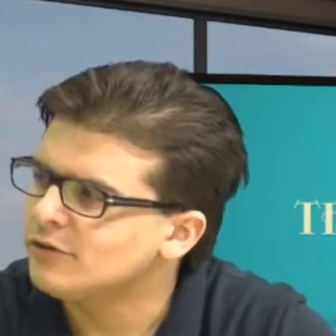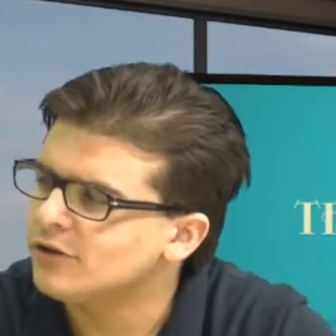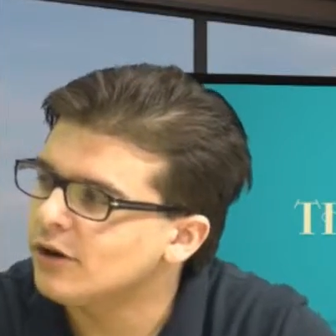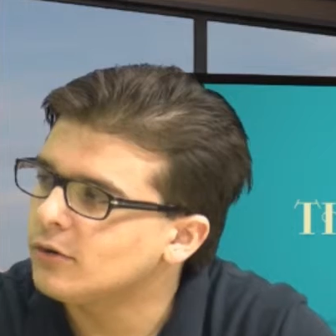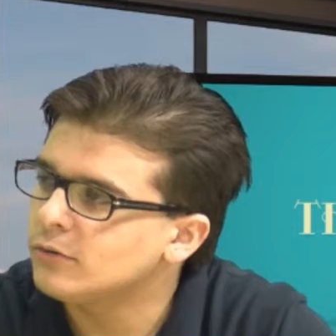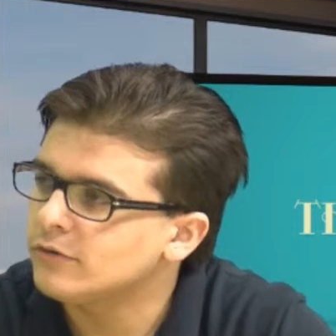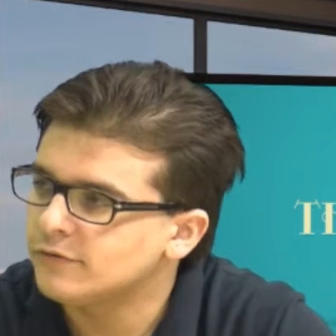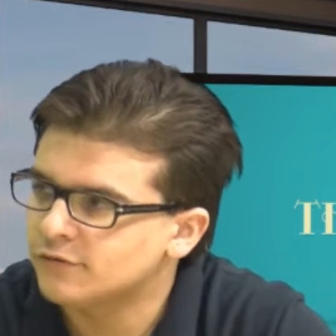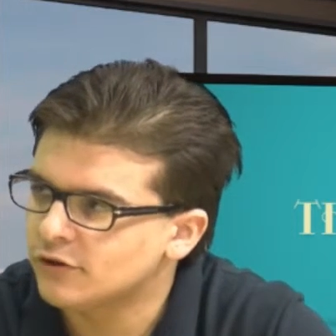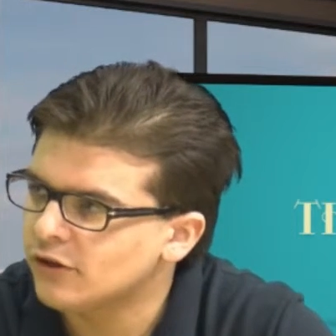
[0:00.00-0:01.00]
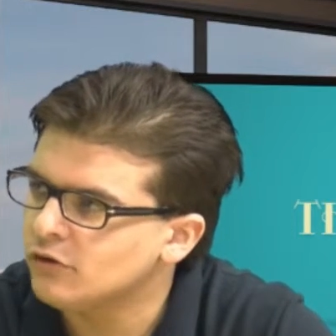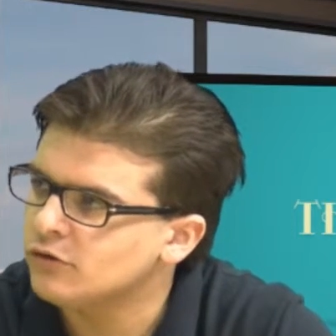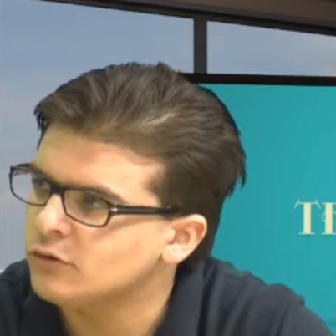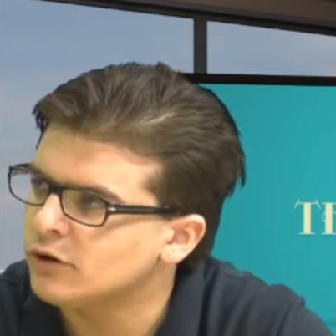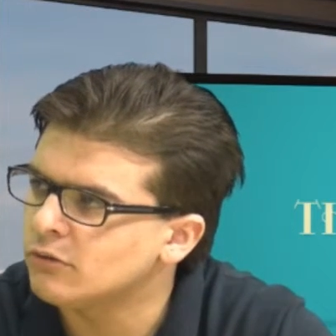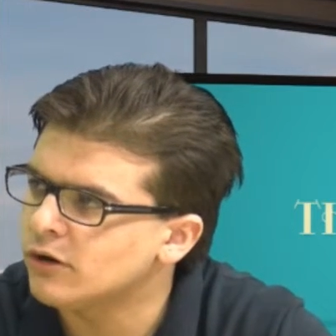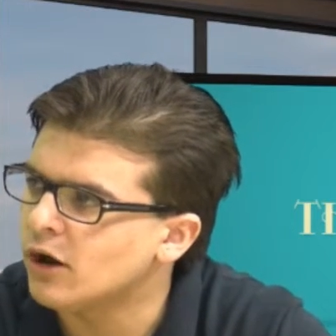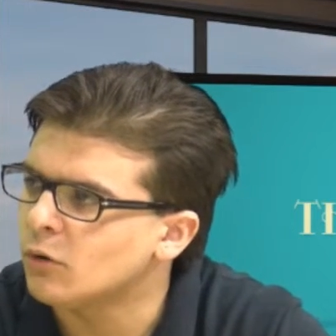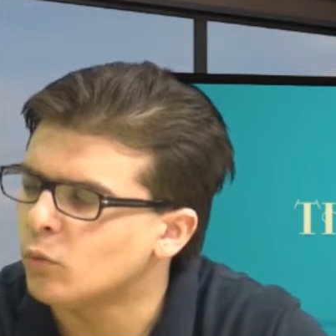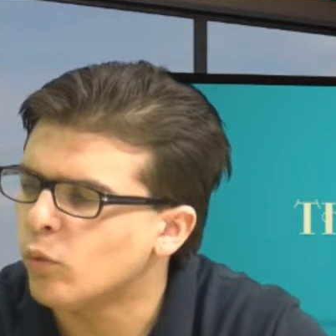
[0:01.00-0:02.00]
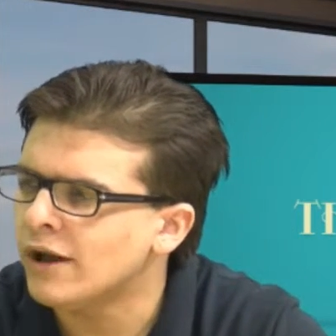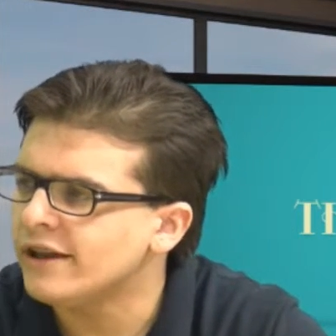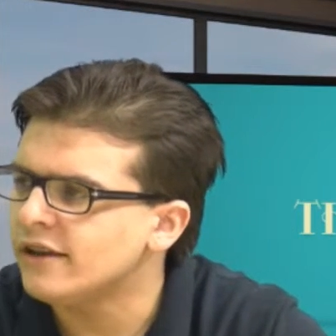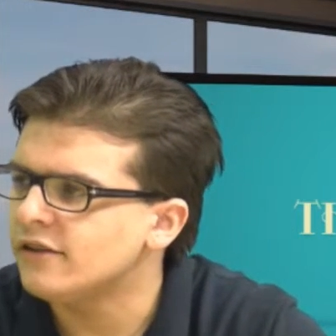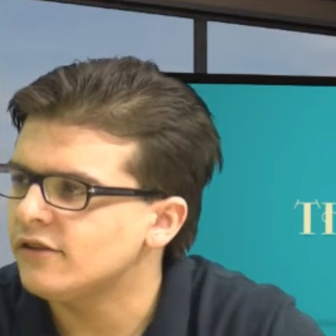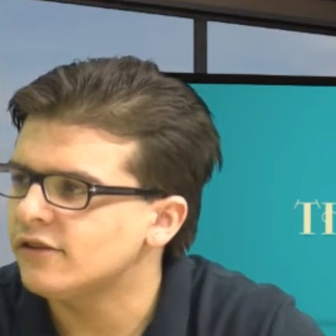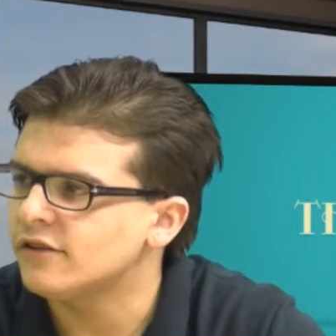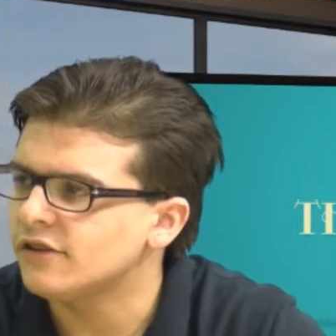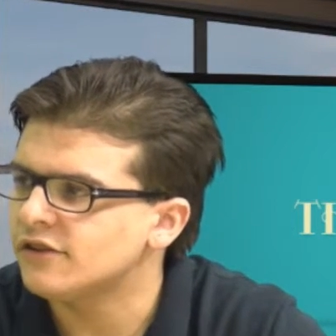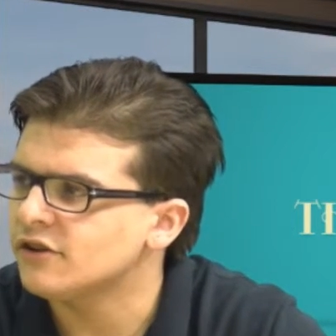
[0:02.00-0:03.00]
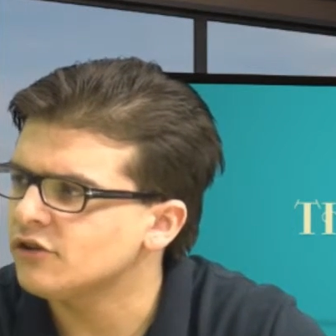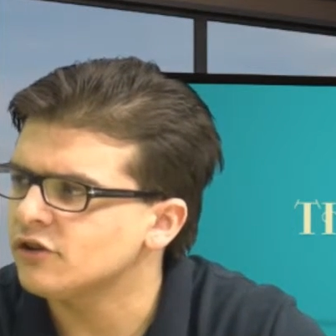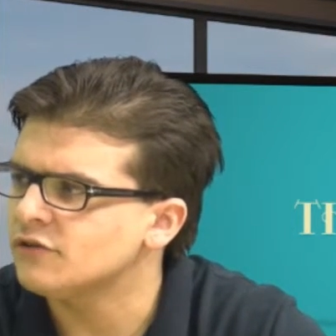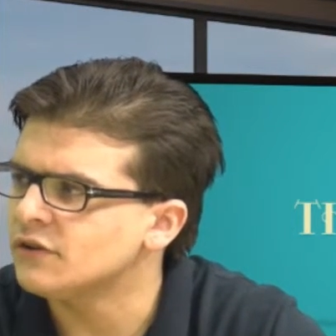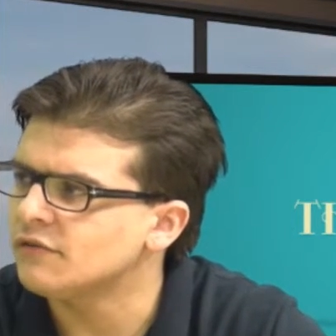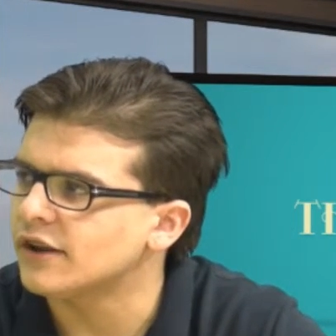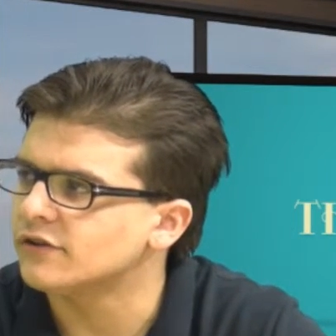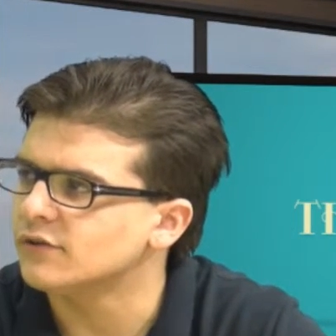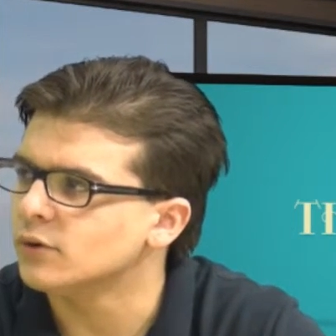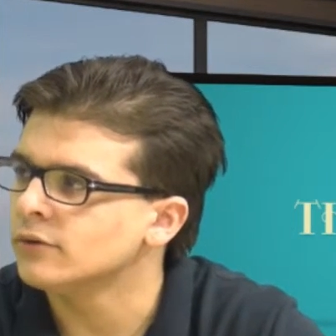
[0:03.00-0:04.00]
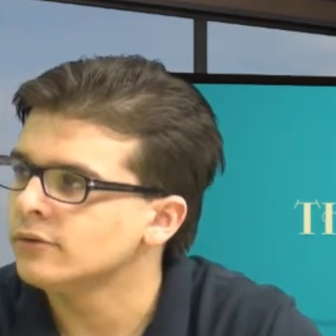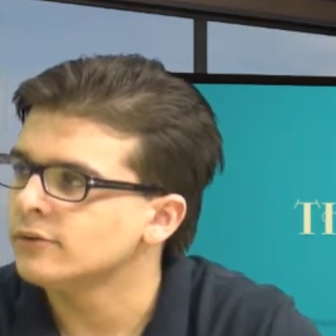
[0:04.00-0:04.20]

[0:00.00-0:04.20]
So, for those who don't know, what is the Sarasota Film Festival?